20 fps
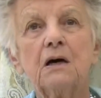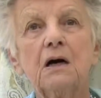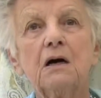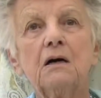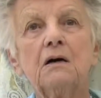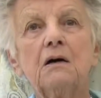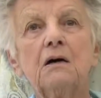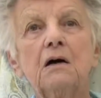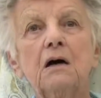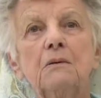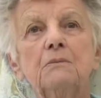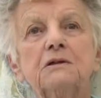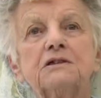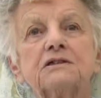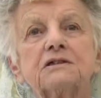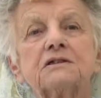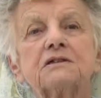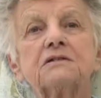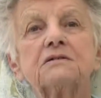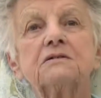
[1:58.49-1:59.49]
You were
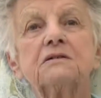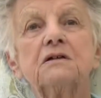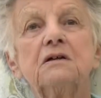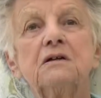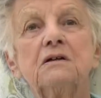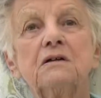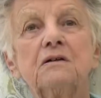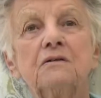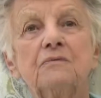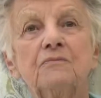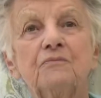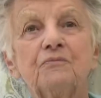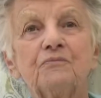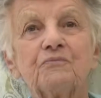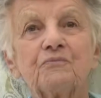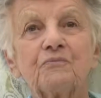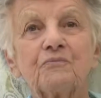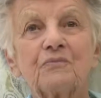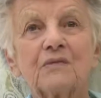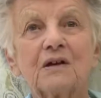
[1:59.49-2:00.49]
just you just stood
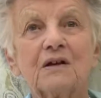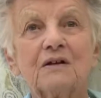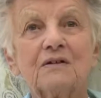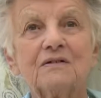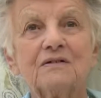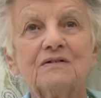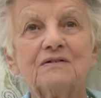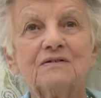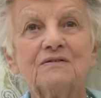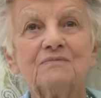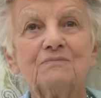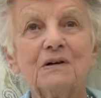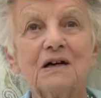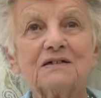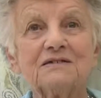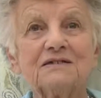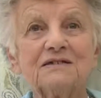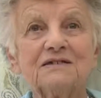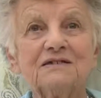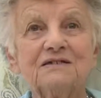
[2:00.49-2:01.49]
still. You just
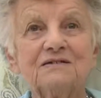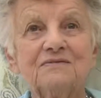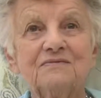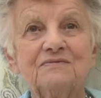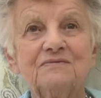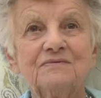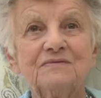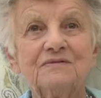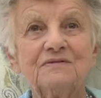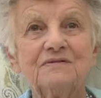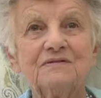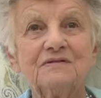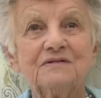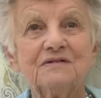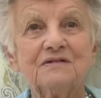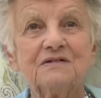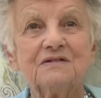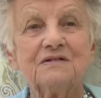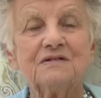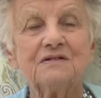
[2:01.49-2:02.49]
didn't want you.
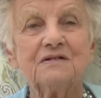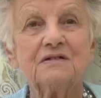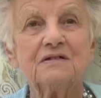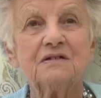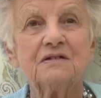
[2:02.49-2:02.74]
You